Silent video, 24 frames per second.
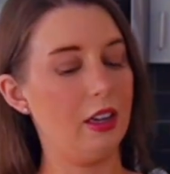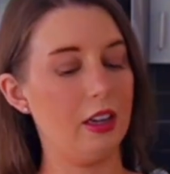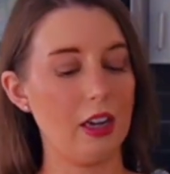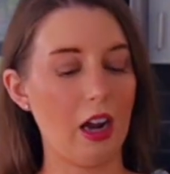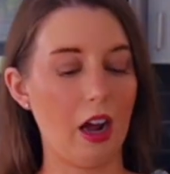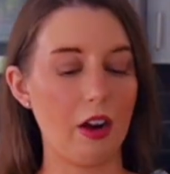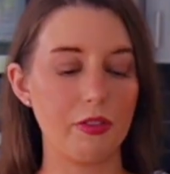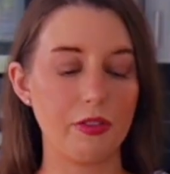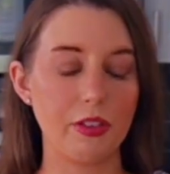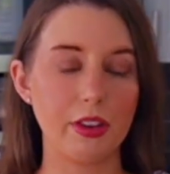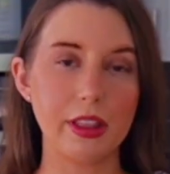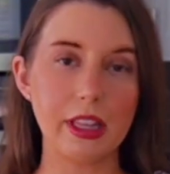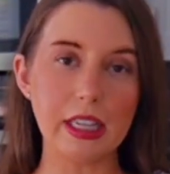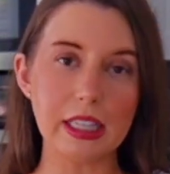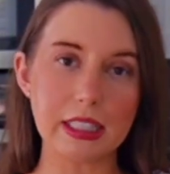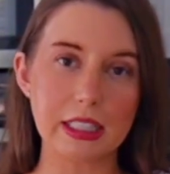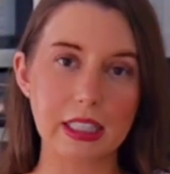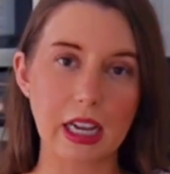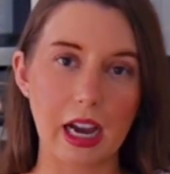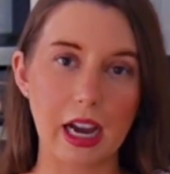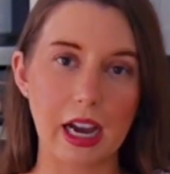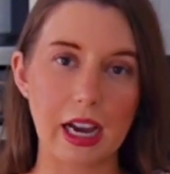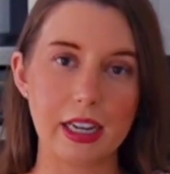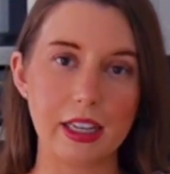Now for this
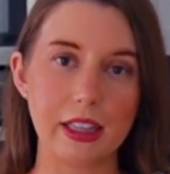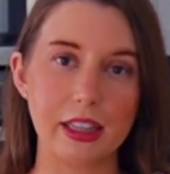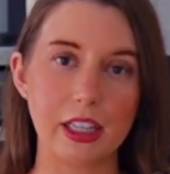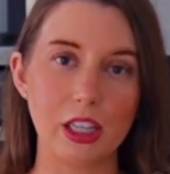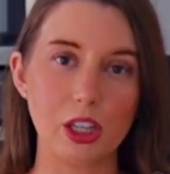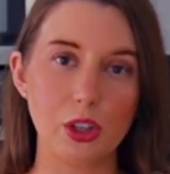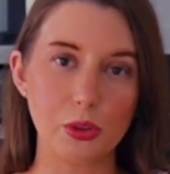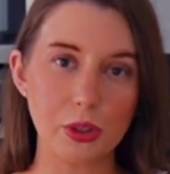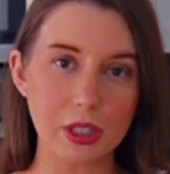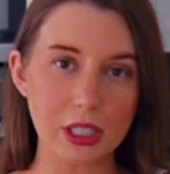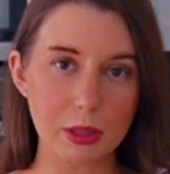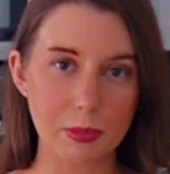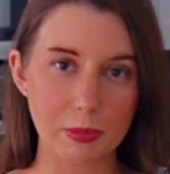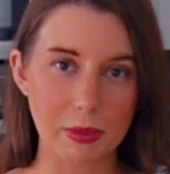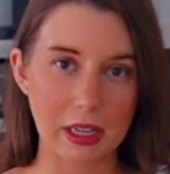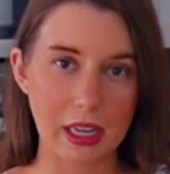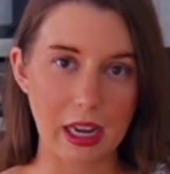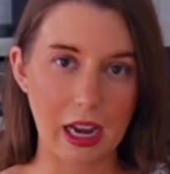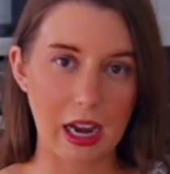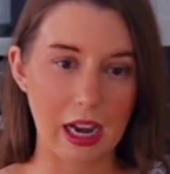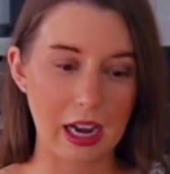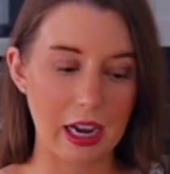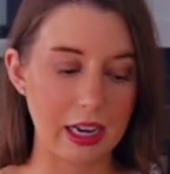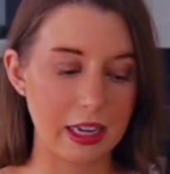kind, the crispy
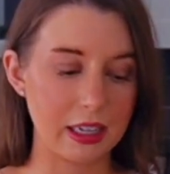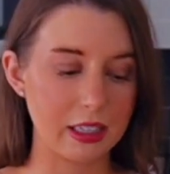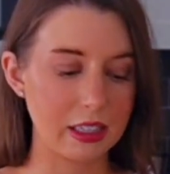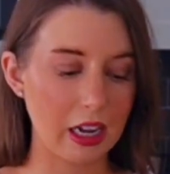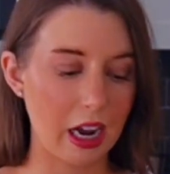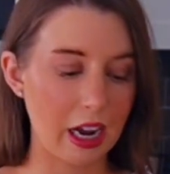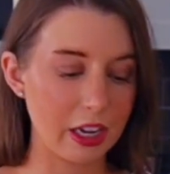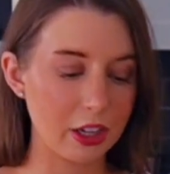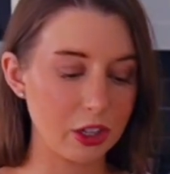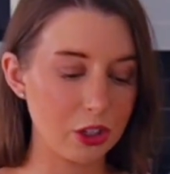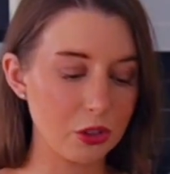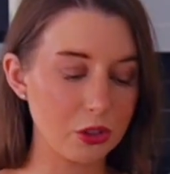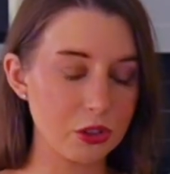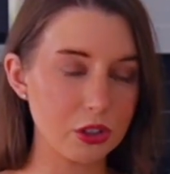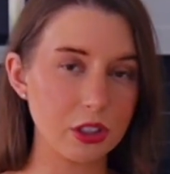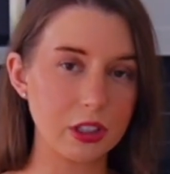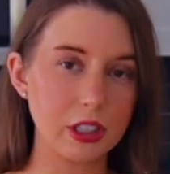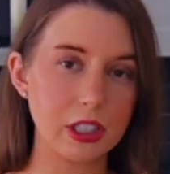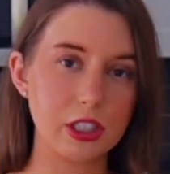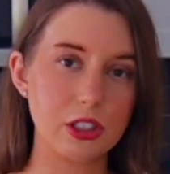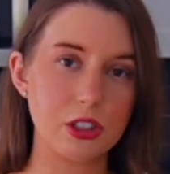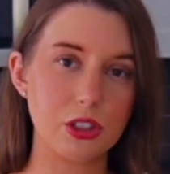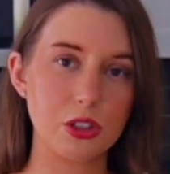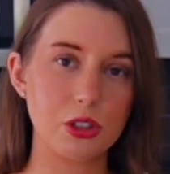kind, I
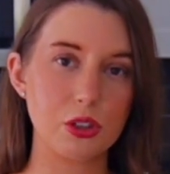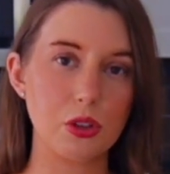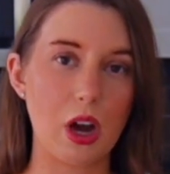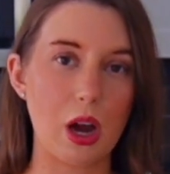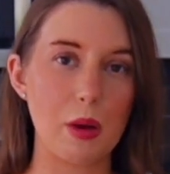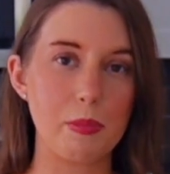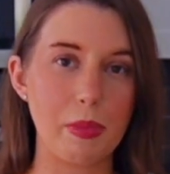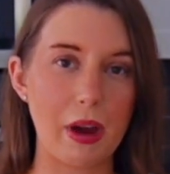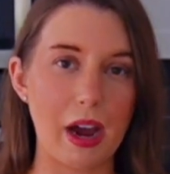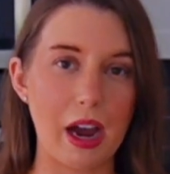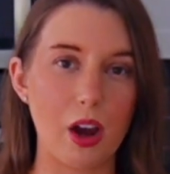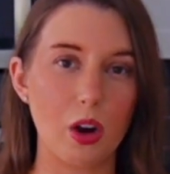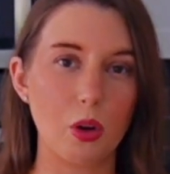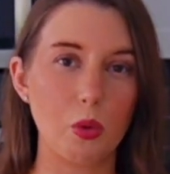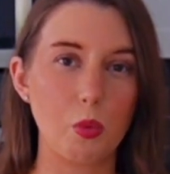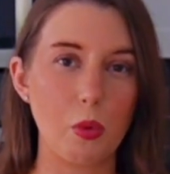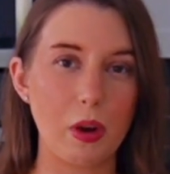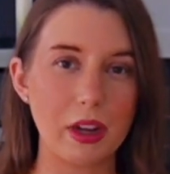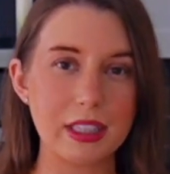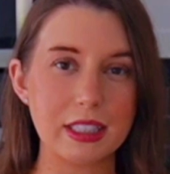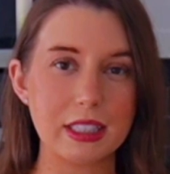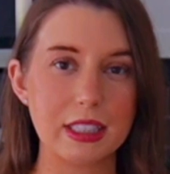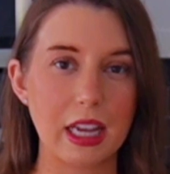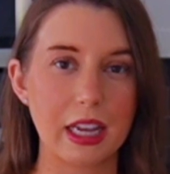usually do about
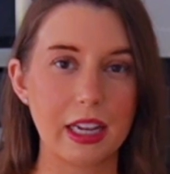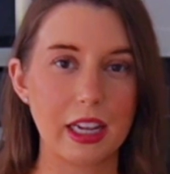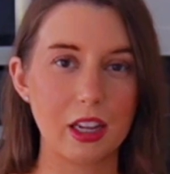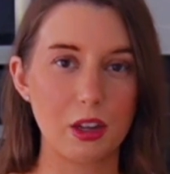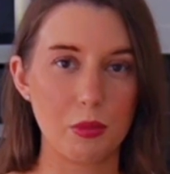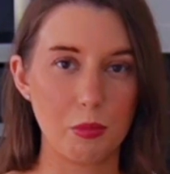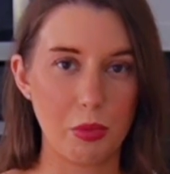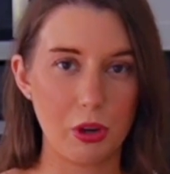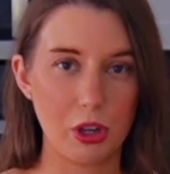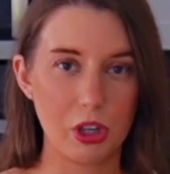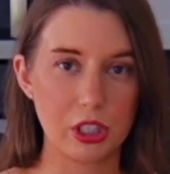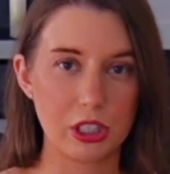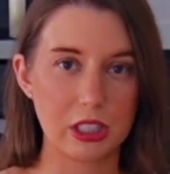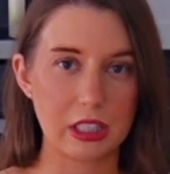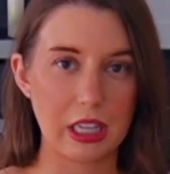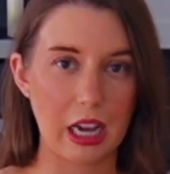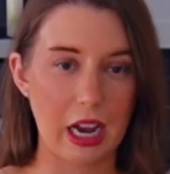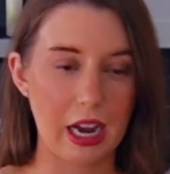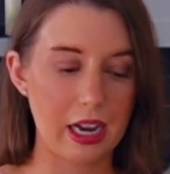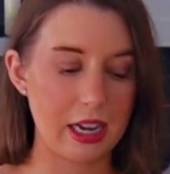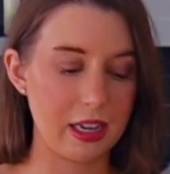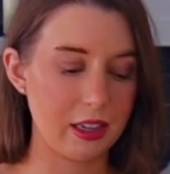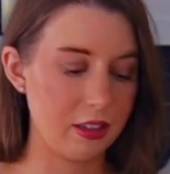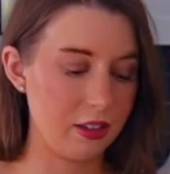1 second per
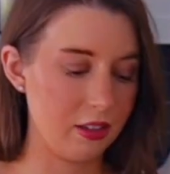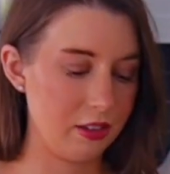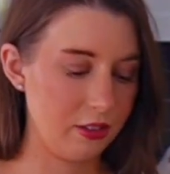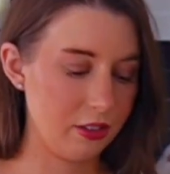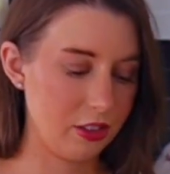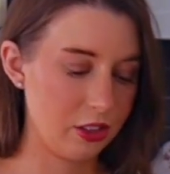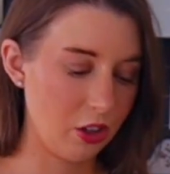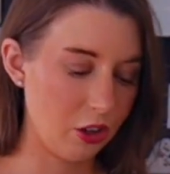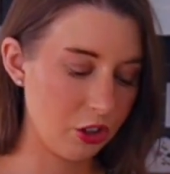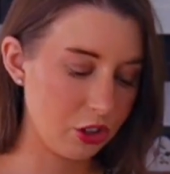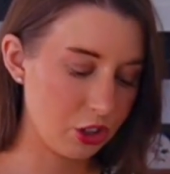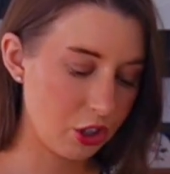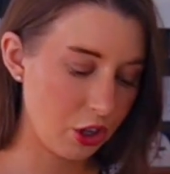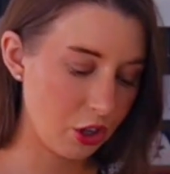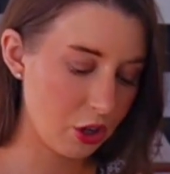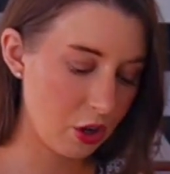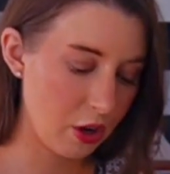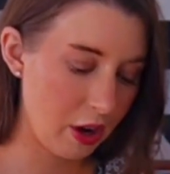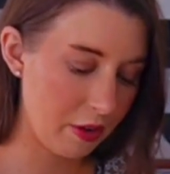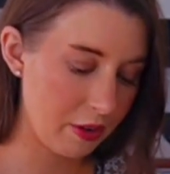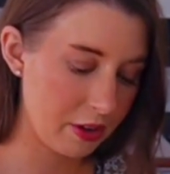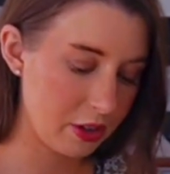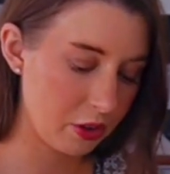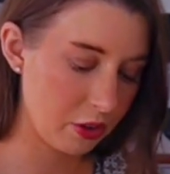side. So I'll show you
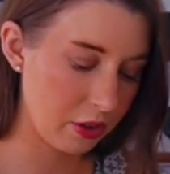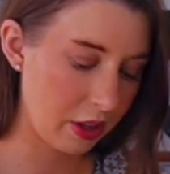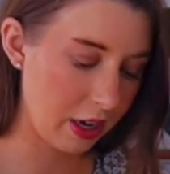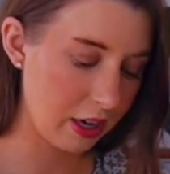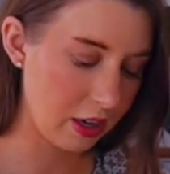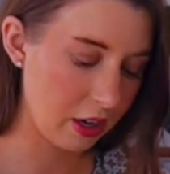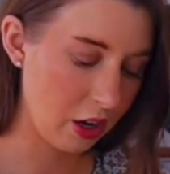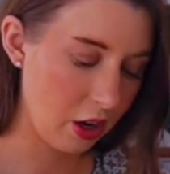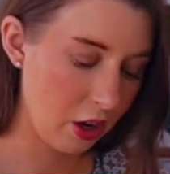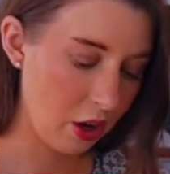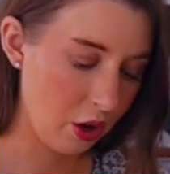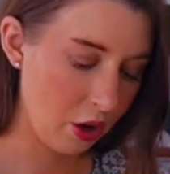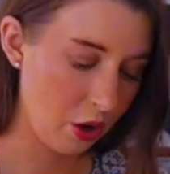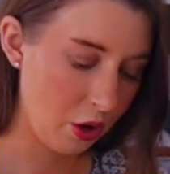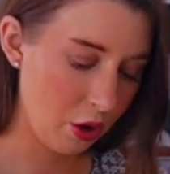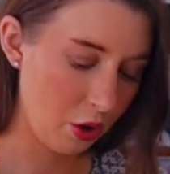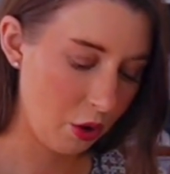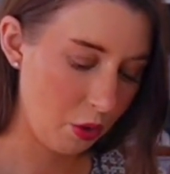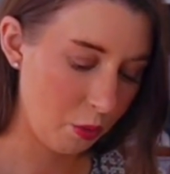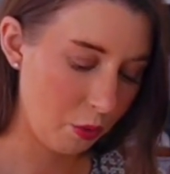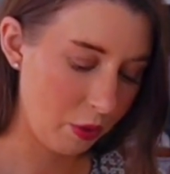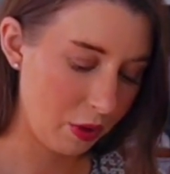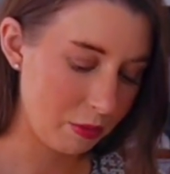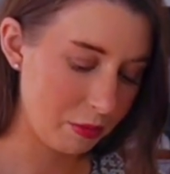how I do that.
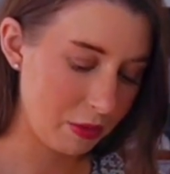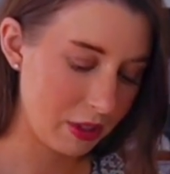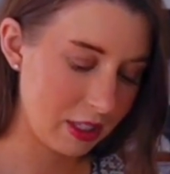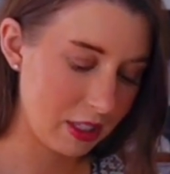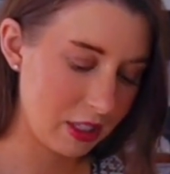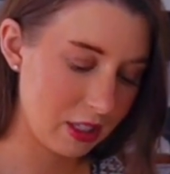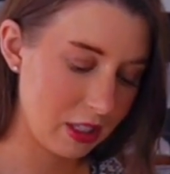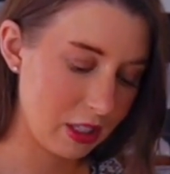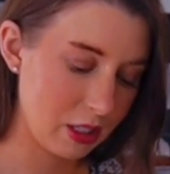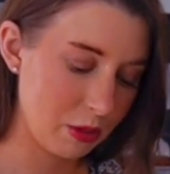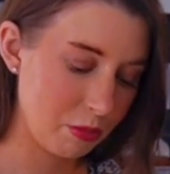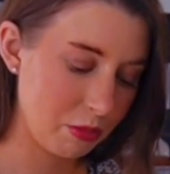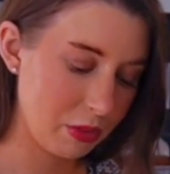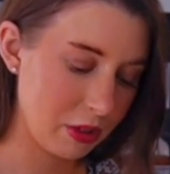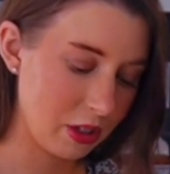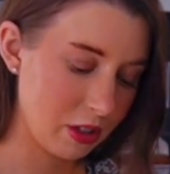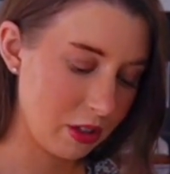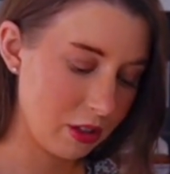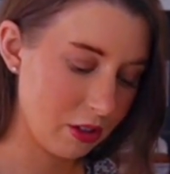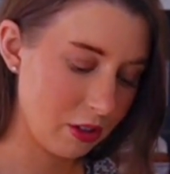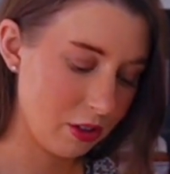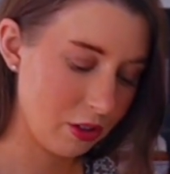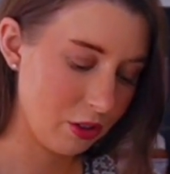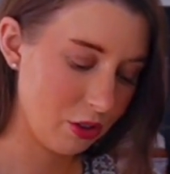1
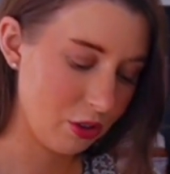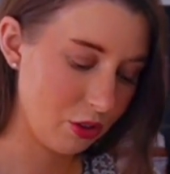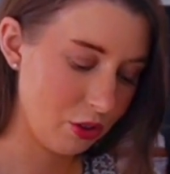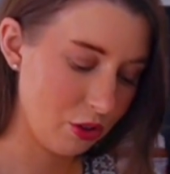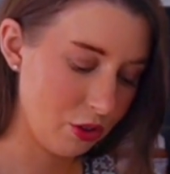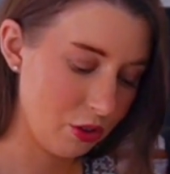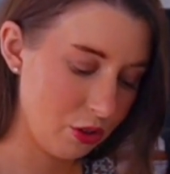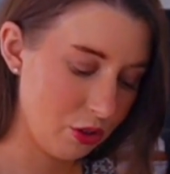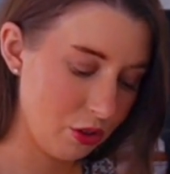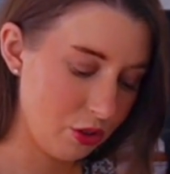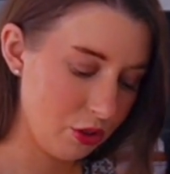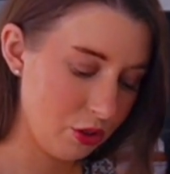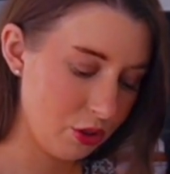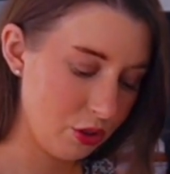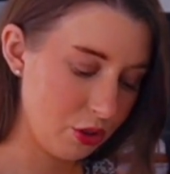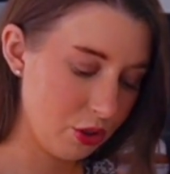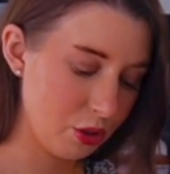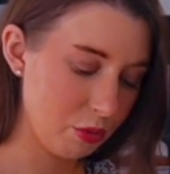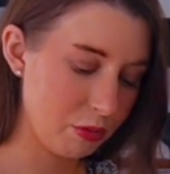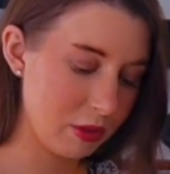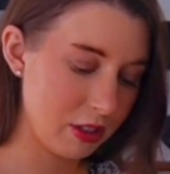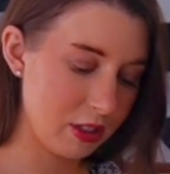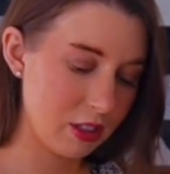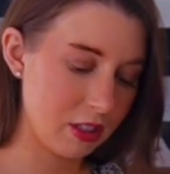Mississippi,
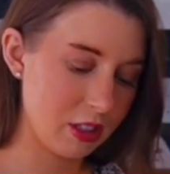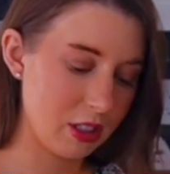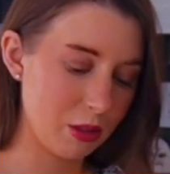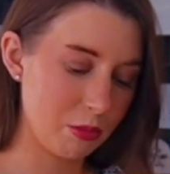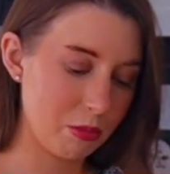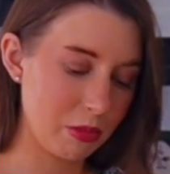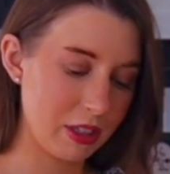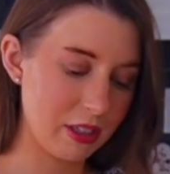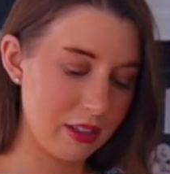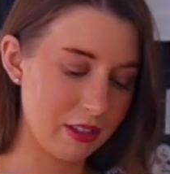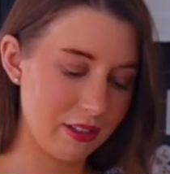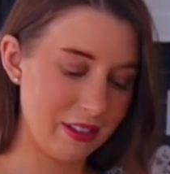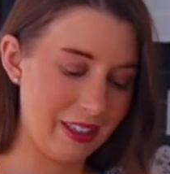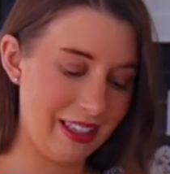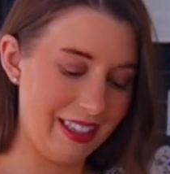to Mississippi.